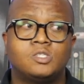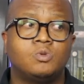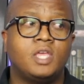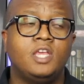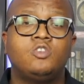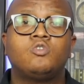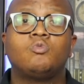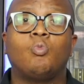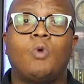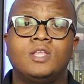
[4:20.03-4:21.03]
So they
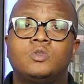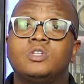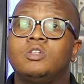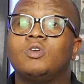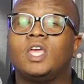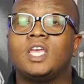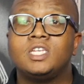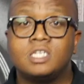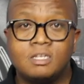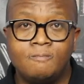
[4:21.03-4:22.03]
went to the
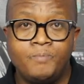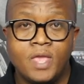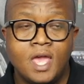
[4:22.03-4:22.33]
location.